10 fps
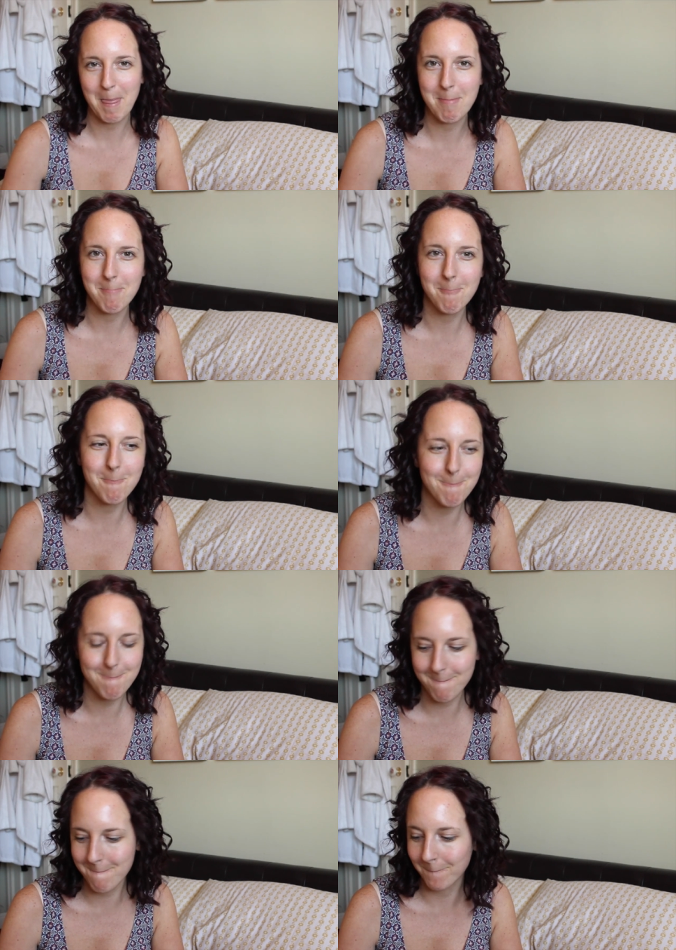I'm gonna
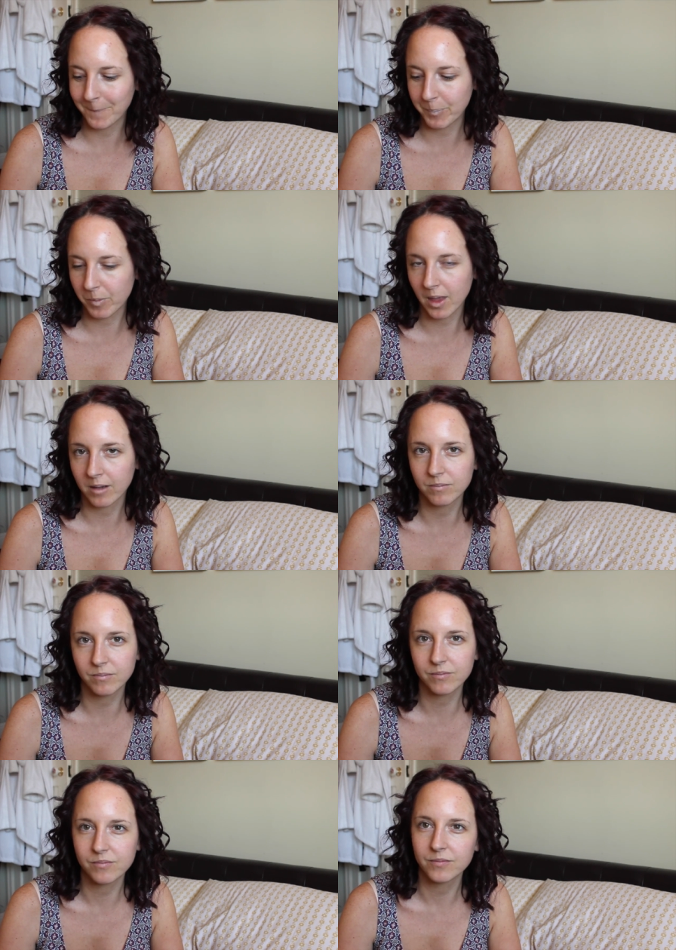do and we're just gonna
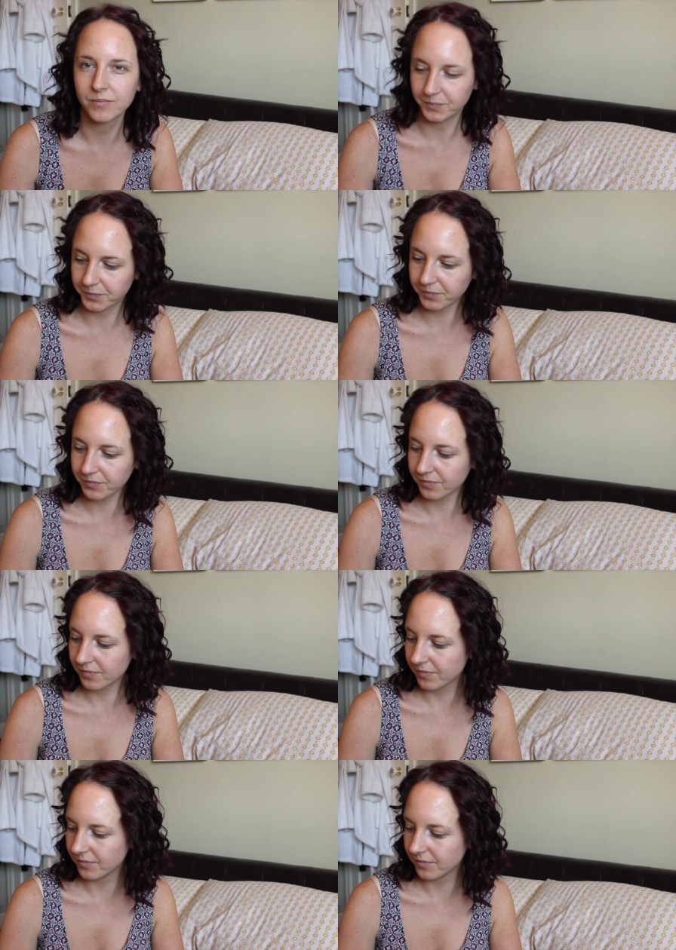get on with it because I'm not gonna edit